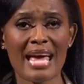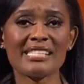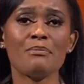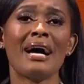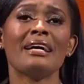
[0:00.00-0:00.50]

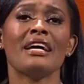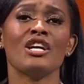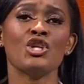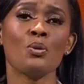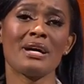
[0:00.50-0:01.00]
And to my
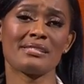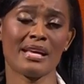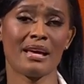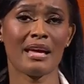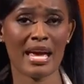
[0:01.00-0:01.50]

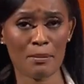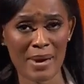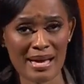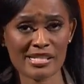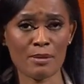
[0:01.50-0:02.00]
USA
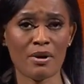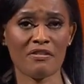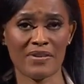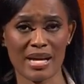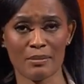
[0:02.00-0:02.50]

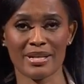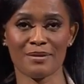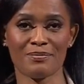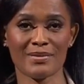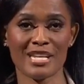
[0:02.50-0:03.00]
basketball
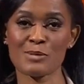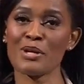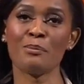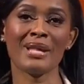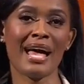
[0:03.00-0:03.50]
family, it's
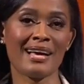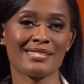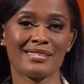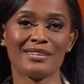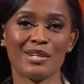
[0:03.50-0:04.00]
been a
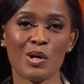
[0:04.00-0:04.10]
blast